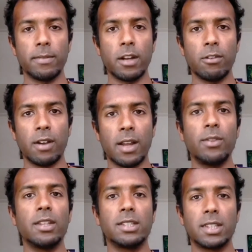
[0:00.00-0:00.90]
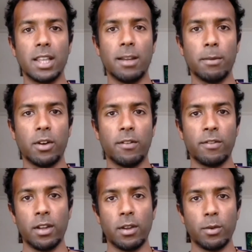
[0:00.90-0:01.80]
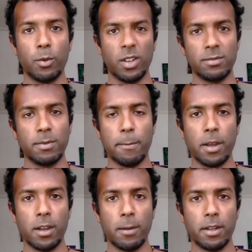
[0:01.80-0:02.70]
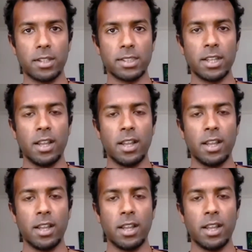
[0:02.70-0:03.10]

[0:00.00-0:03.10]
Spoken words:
around this theme of what is my purpose,